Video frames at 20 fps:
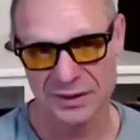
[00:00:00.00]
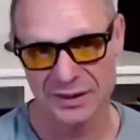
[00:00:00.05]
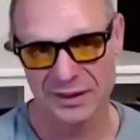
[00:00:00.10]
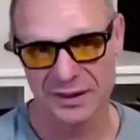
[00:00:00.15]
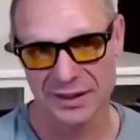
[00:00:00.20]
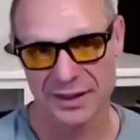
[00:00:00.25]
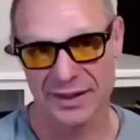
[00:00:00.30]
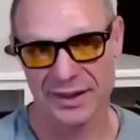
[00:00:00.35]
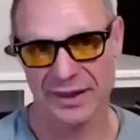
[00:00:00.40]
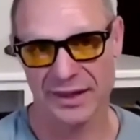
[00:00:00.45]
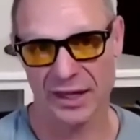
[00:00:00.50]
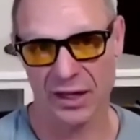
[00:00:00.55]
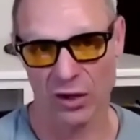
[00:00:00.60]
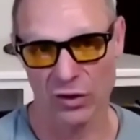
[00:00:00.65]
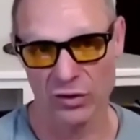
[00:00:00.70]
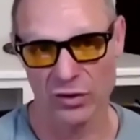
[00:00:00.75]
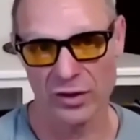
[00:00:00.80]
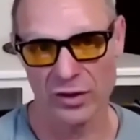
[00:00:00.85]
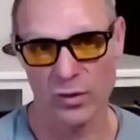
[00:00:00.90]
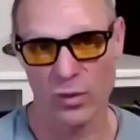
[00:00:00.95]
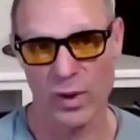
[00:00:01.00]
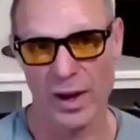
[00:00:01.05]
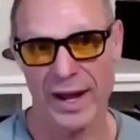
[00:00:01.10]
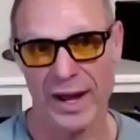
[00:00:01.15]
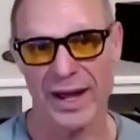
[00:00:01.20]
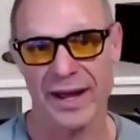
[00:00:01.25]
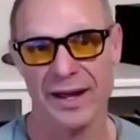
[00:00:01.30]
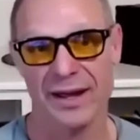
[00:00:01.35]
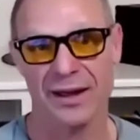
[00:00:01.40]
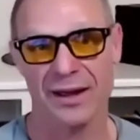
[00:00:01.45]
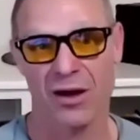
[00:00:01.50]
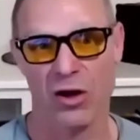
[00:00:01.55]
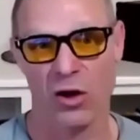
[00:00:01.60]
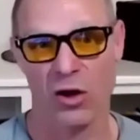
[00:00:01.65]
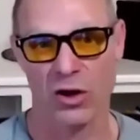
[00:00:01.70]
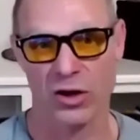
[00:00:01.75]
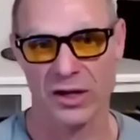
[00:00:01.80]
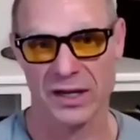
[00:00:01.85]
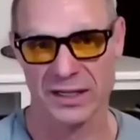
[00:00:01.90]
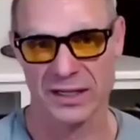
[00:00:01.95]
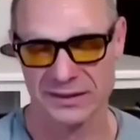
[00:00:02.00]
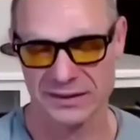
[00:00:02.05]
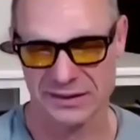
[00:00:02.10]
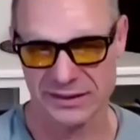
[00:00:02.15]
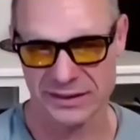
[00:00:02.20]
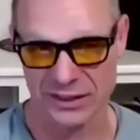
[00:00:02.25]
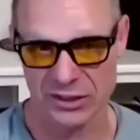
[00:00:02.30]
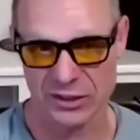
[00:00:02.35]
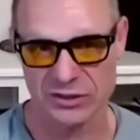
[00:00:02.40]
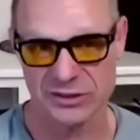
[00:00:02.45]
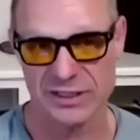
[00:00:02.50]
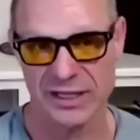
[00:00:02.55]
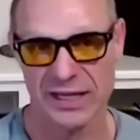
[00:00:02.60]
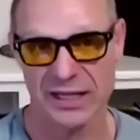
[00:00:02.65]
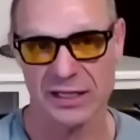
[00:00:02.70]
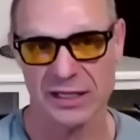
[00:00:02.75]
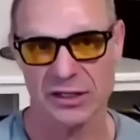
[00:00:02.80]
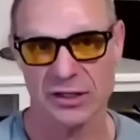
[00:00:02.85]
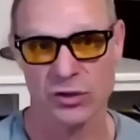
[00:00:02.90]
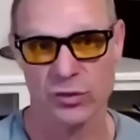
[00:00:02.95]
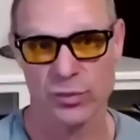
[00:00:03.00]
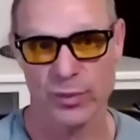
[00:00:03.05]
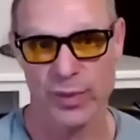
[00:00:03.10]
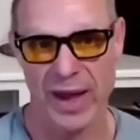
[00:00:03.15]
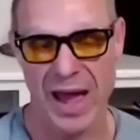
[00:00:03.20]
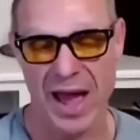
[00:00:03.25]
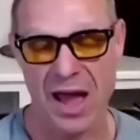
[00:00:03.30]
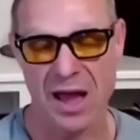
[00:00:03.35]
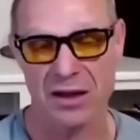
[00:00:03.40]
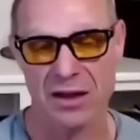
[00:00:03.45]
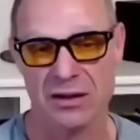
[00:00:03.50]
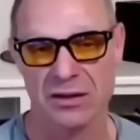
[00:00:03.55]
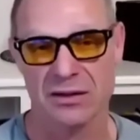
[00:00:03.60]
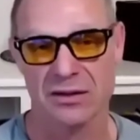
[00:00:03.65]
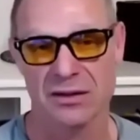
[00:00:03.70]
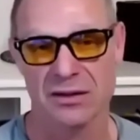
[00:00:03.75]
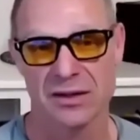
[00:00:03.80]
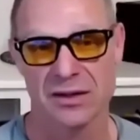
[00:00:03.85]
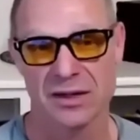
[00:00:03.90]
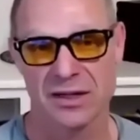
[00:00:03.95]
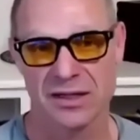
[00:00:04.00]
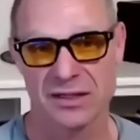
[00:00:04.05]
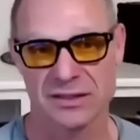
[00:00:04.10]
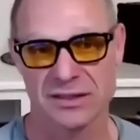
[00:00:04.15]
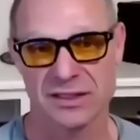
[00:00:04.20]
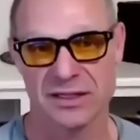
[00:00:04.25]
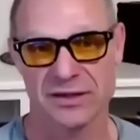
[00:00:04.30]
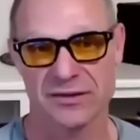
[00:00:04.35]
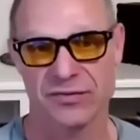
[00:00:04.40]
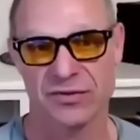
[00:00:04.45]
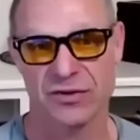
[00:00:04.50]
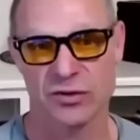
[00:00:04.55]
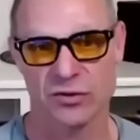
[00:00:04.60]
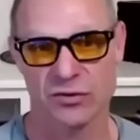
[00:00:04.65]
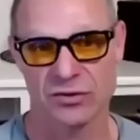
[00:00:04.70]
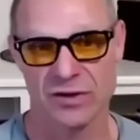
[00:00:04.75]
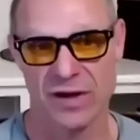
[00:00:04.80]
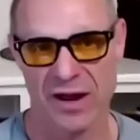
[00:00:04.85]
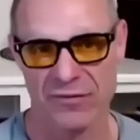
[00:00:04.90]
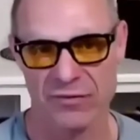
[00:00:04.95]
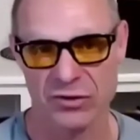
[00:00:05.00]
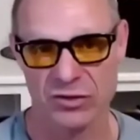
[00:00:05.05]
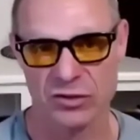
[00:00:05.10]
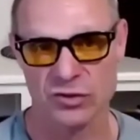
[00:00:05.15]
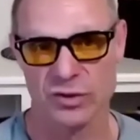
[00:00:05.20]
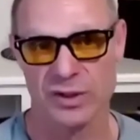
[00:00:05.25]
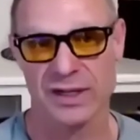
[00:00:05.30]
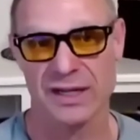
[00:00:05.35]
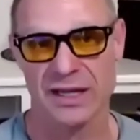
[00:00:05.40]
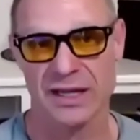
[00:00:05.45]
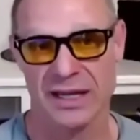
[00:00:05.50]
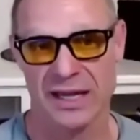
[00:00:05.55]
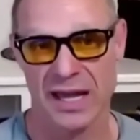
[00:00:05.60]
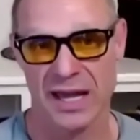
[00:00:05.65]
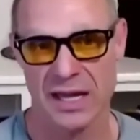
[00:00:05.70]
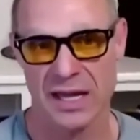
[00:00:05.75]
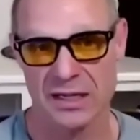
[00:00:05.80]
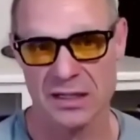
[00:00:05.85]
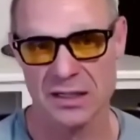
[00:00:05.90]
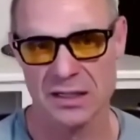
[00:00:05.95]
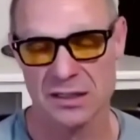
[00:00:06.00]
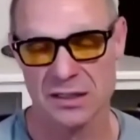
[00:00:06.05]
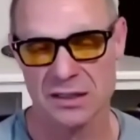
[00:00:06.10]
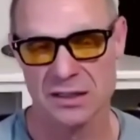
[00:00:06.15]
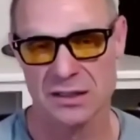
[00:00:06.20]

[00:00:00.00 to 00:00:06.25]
The only way I'll consider taking you back is if you never drink again